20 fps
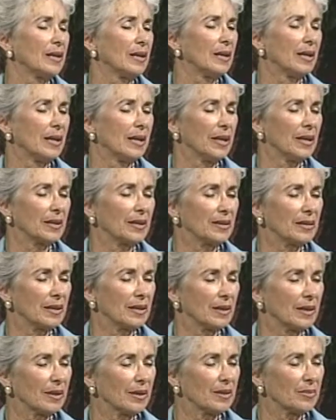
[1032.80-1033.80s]

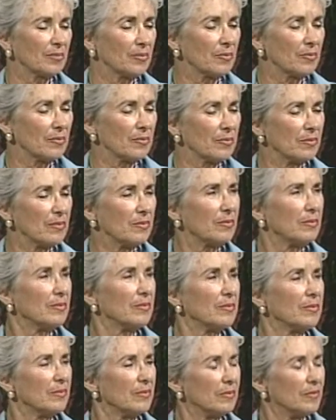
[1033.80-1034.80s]
and
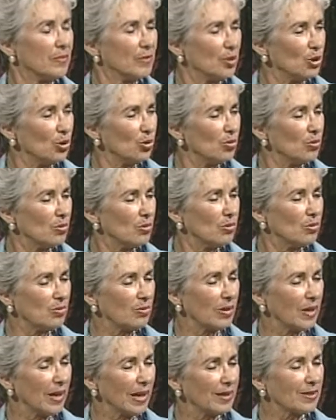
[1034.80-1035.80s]
you
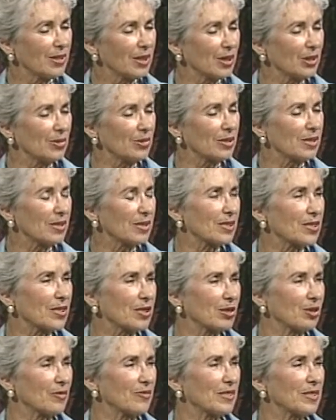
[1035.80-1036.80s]
had to go to the
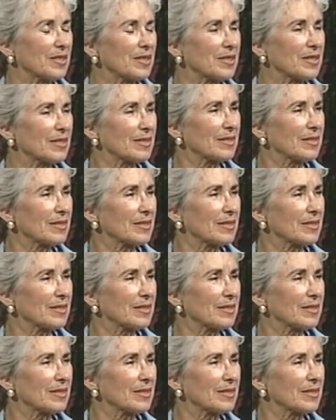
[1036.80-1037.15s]
service.